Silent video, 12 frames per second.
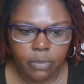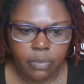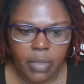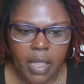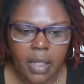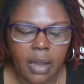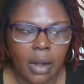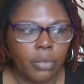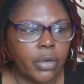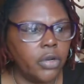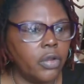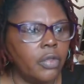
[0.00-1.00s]
man, I
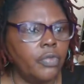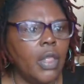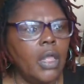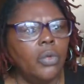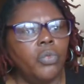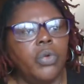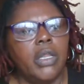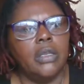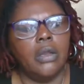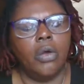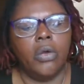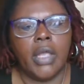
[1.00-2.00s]
wonder if
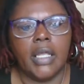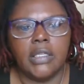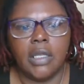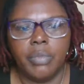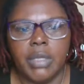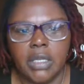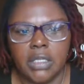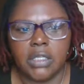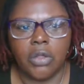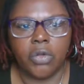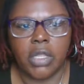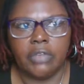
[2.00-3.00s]
when. Okay, tell me this
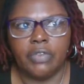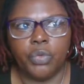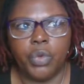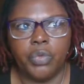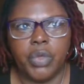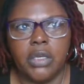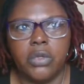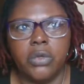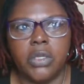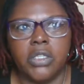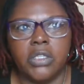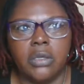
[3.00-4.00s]
though, Kiva. When we
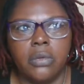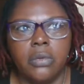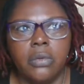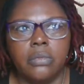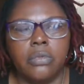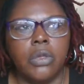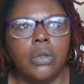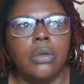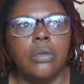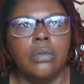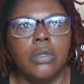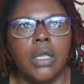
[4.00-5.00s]
do the Zoom,
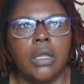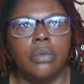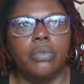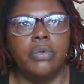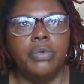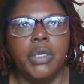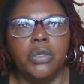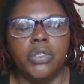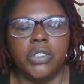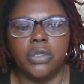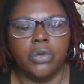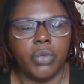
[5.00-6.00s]
yeah, when we do
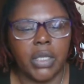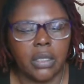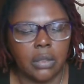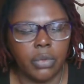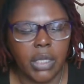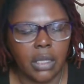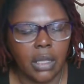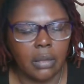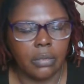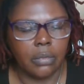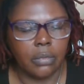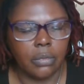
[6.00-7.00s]
the Zoom, we we can't.